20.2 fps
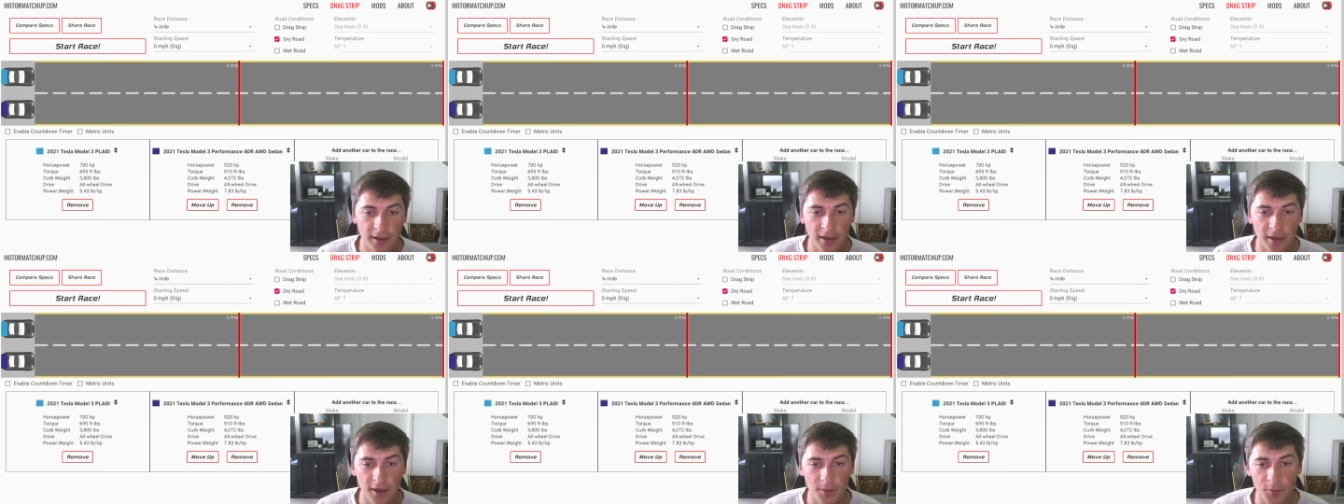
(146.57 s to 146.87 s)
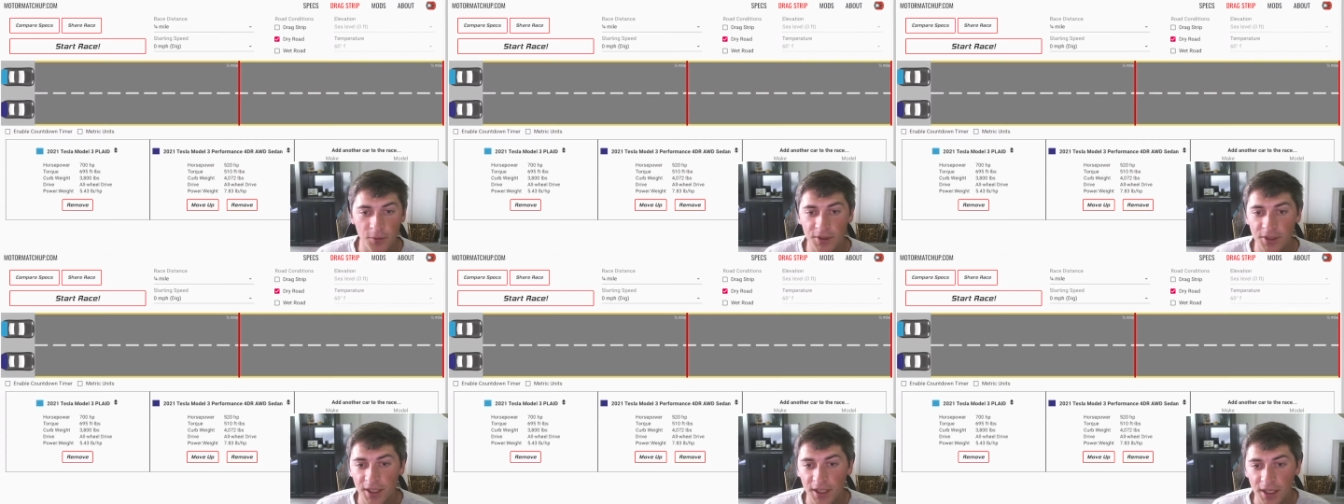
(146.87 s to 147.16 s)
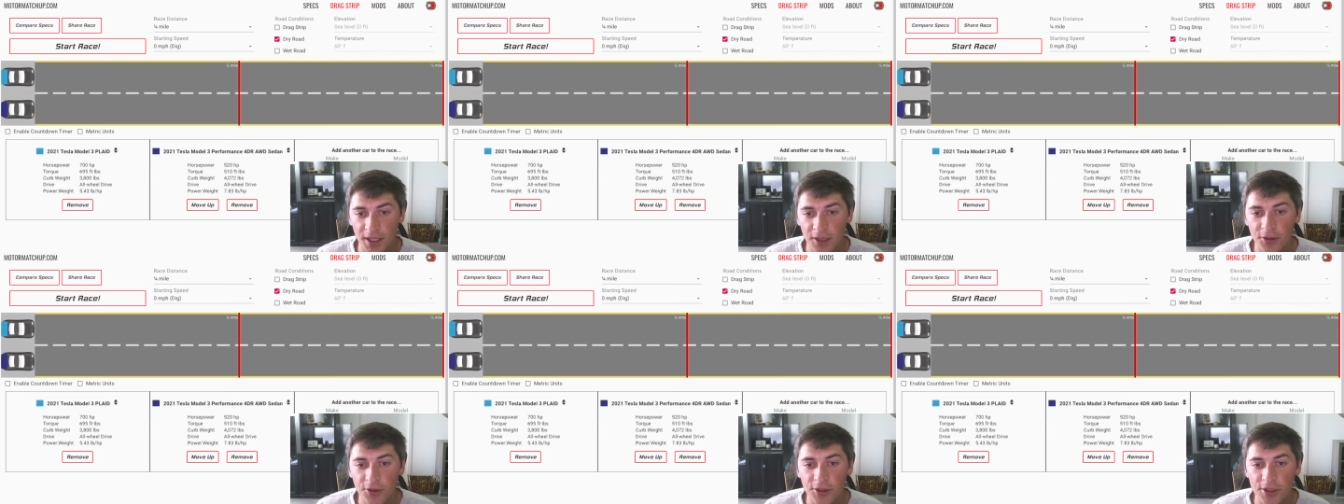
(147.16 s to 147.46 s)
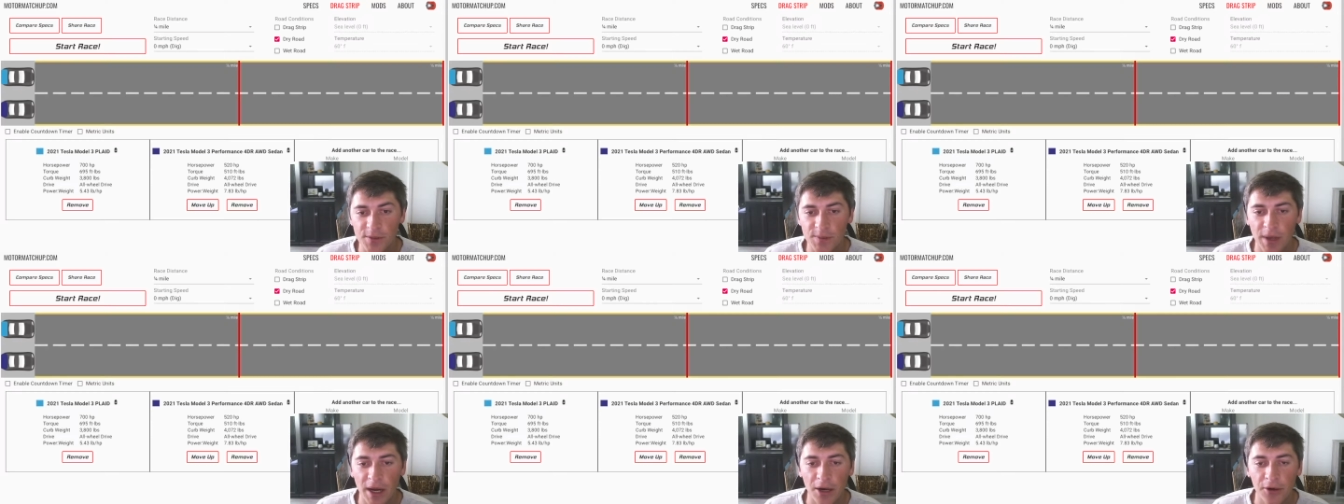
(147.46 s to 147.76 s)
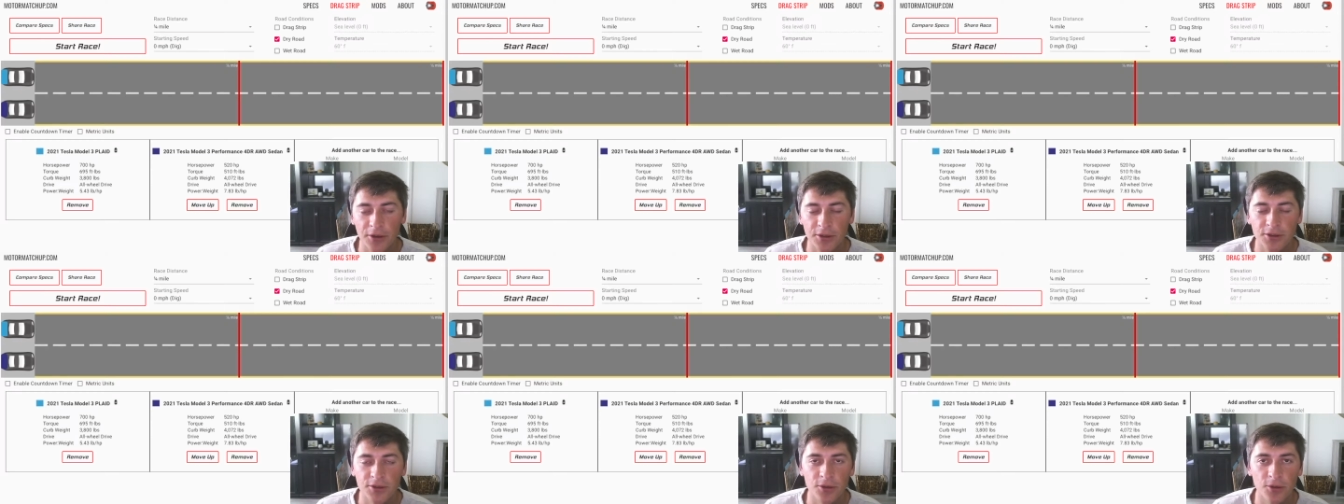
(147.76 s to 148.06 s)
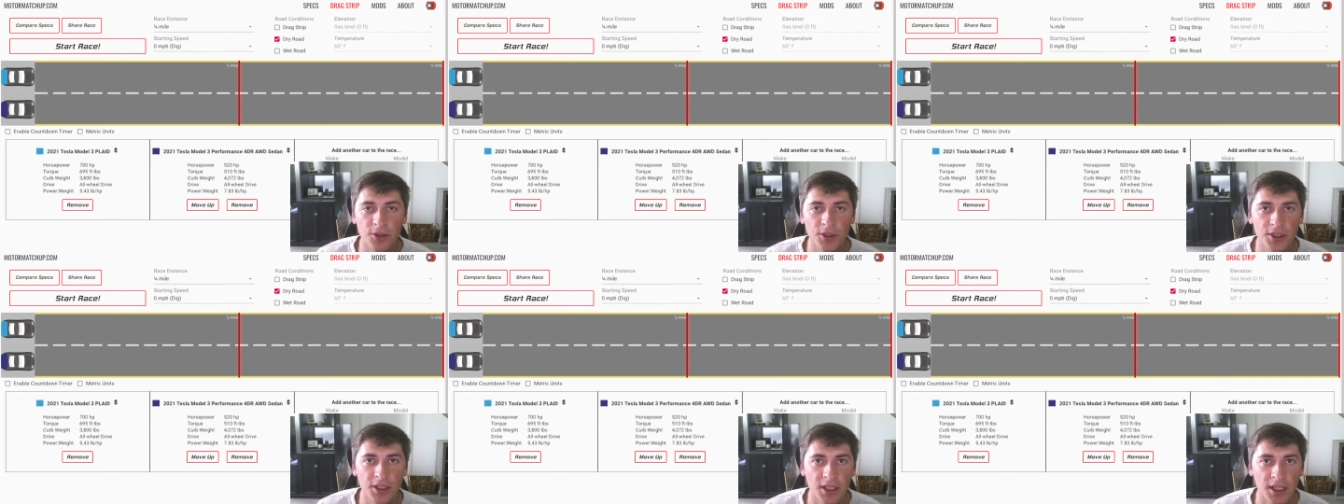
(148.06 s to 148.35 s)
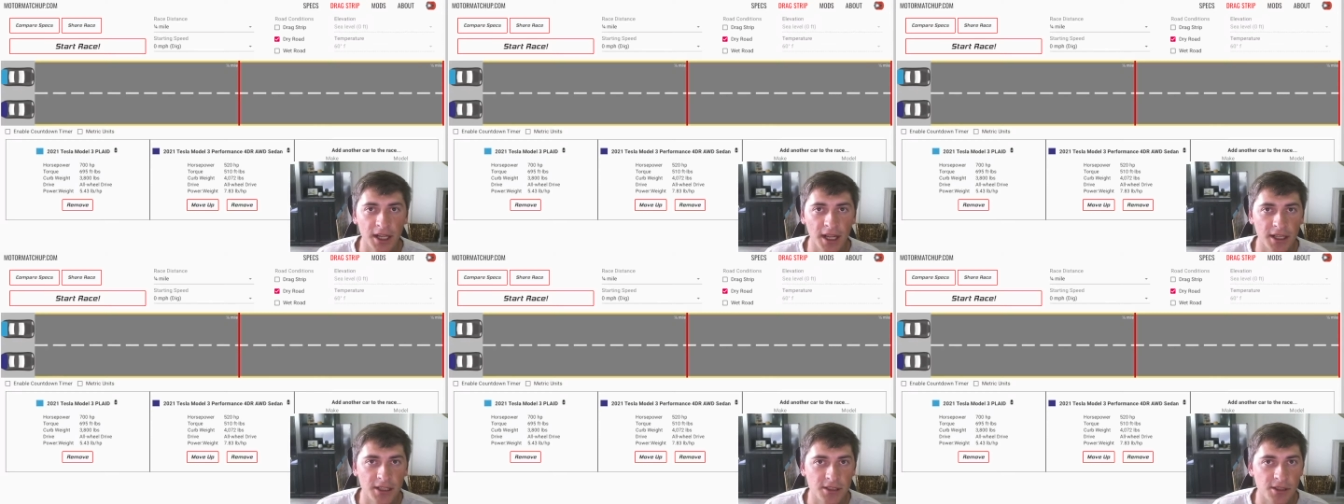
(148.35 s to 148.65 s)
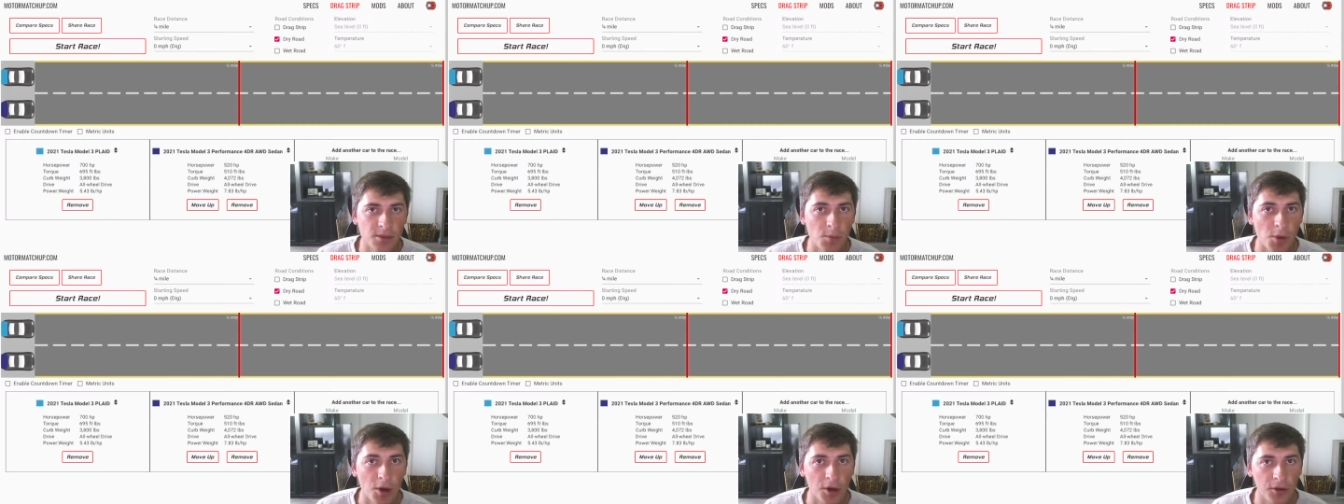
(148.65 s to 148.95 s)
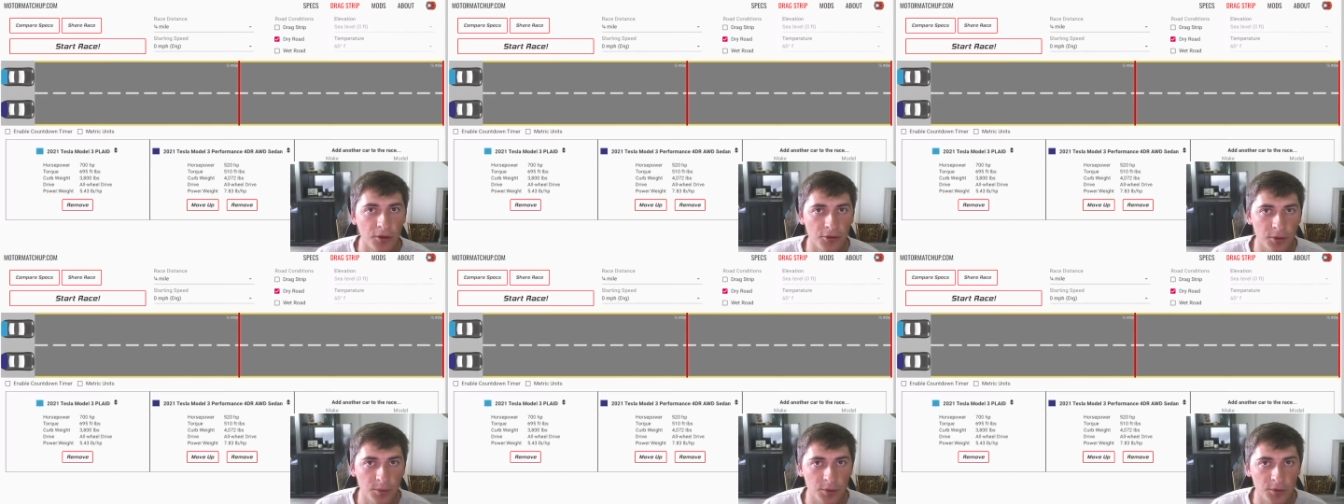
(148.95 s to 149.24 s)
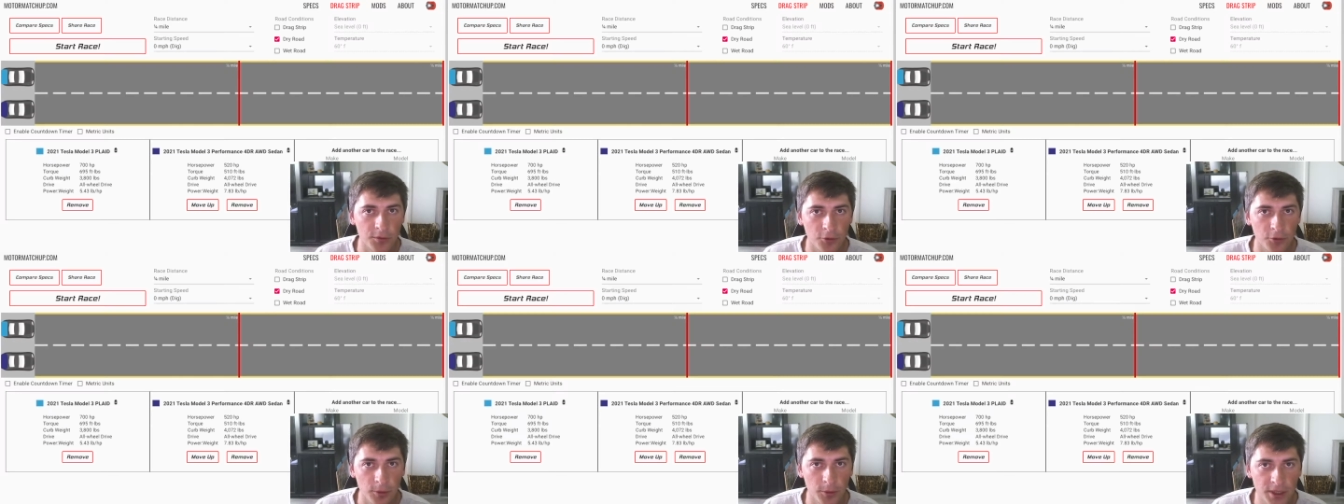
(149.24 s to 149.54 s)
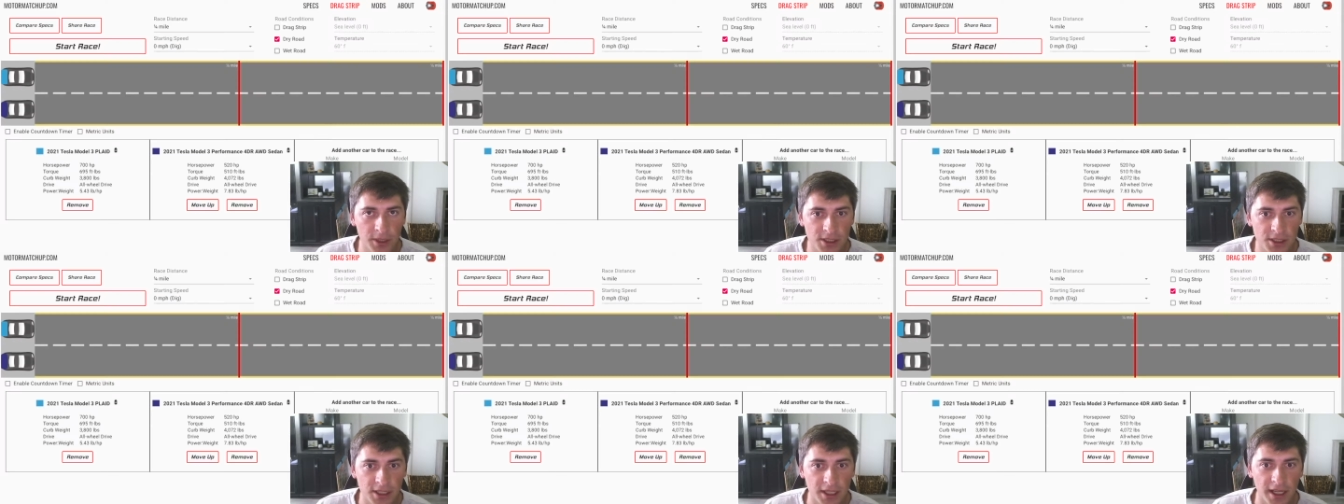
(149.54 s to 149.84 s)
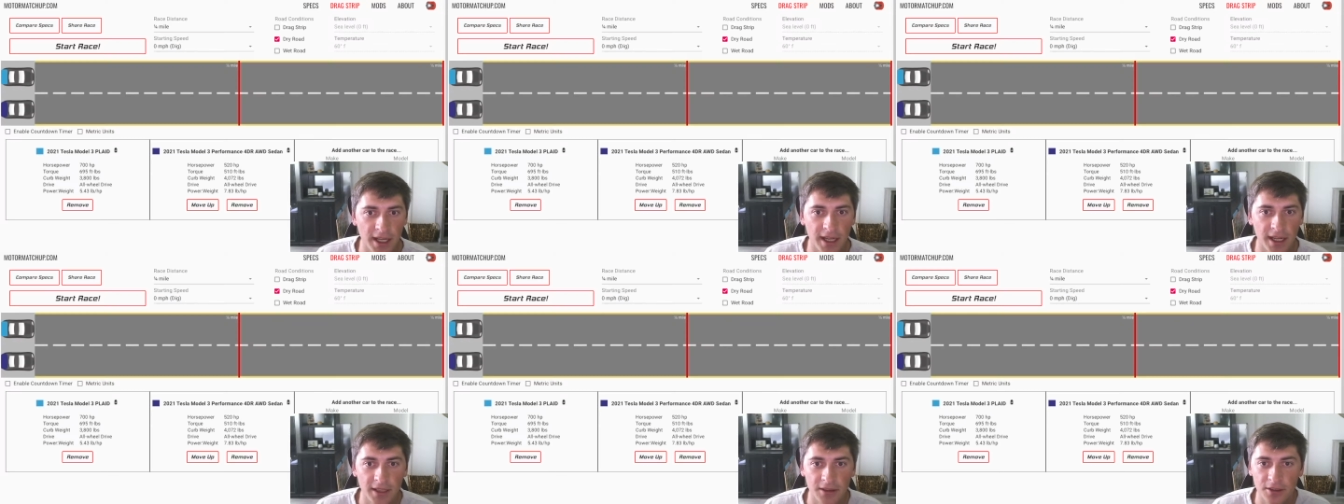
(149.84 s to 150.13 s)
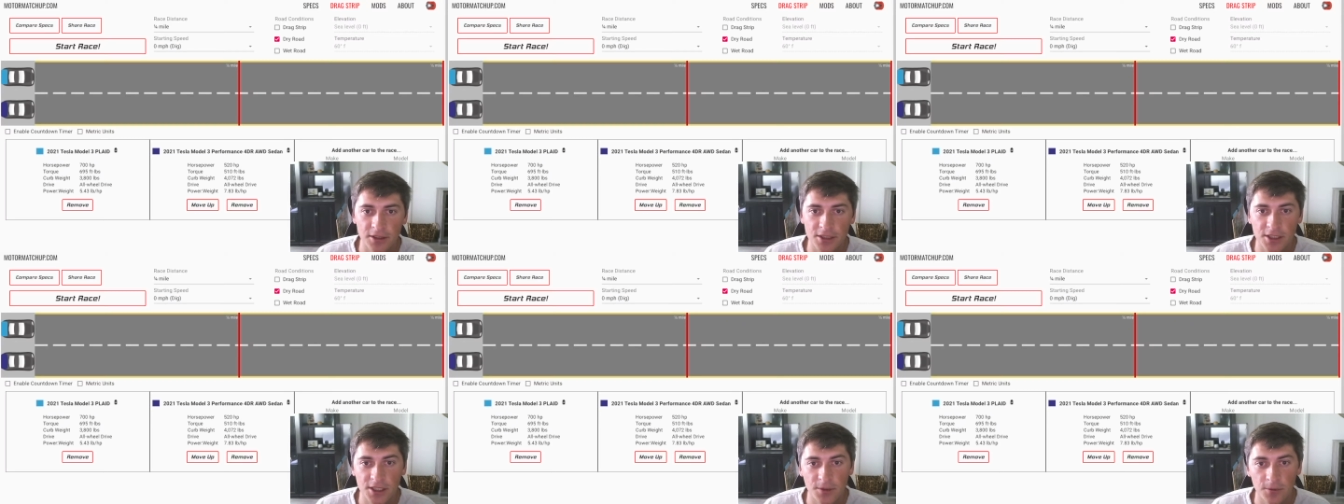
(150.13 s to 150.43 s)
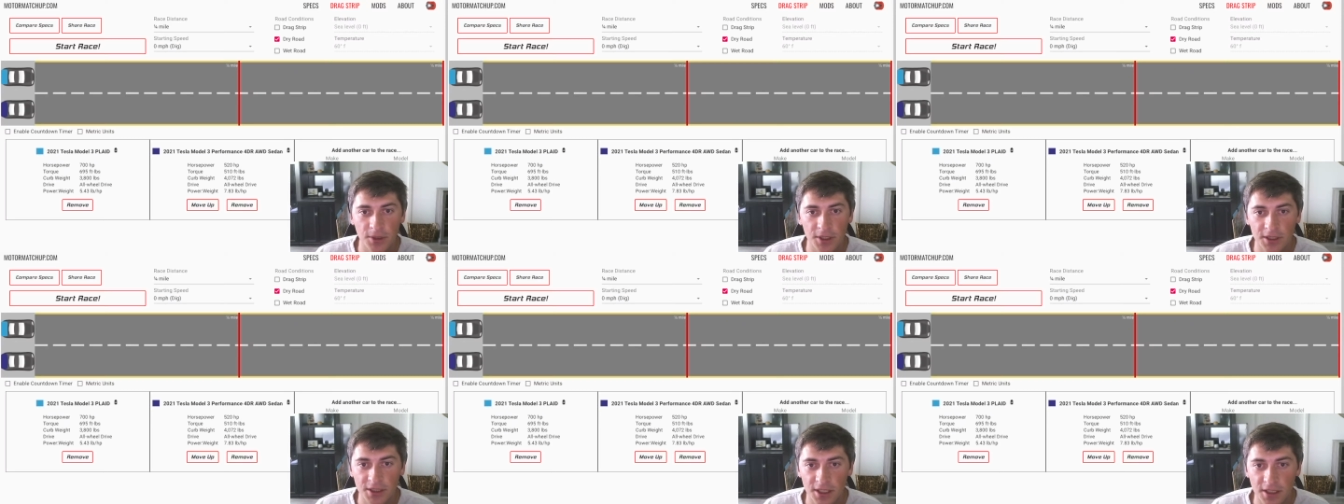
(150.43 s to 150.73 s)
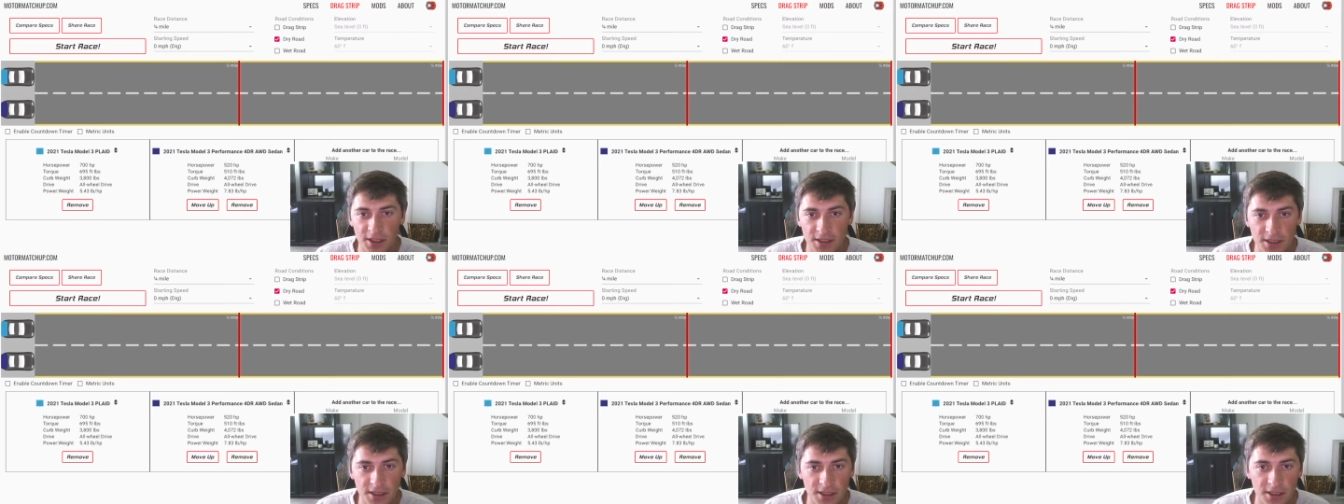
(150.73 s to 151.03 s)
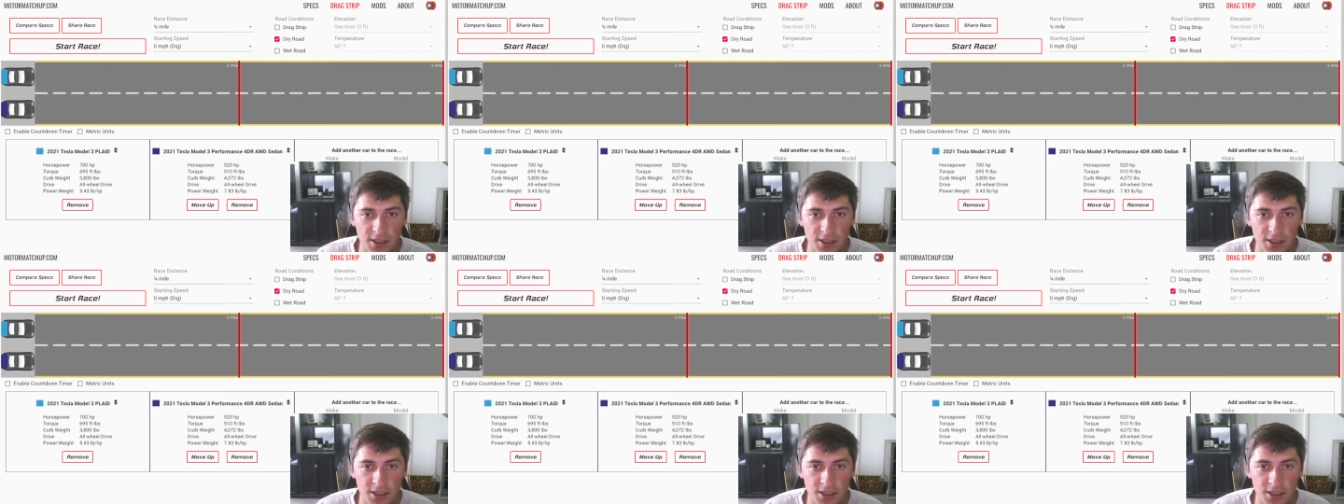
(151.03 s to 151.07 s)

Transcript: um, with the increased power and torque against the Model three Performance, and let's see what it does in a